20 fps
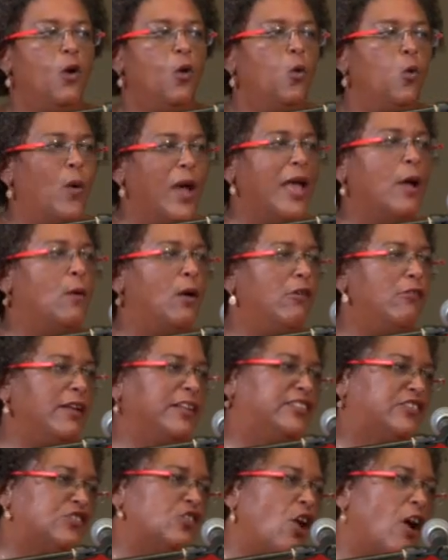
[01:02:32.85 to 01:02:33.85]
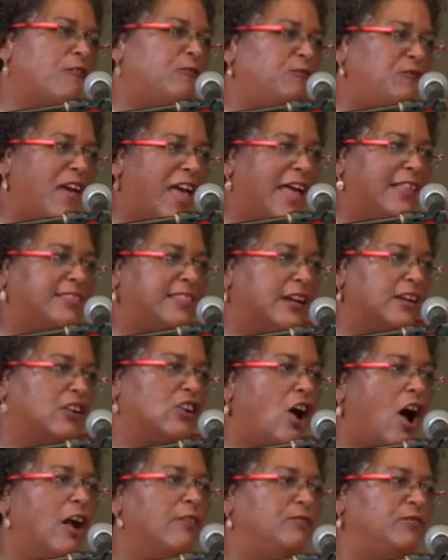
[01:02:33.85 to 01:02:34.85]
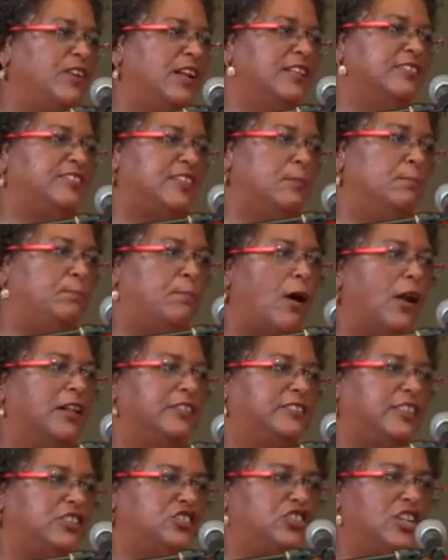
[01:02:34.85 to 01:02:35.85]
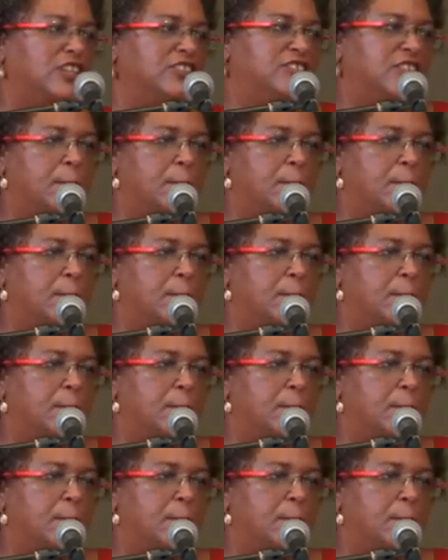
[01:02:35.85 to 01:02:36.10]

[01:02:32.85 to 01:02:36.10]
We will restore faith and confidence in politicians,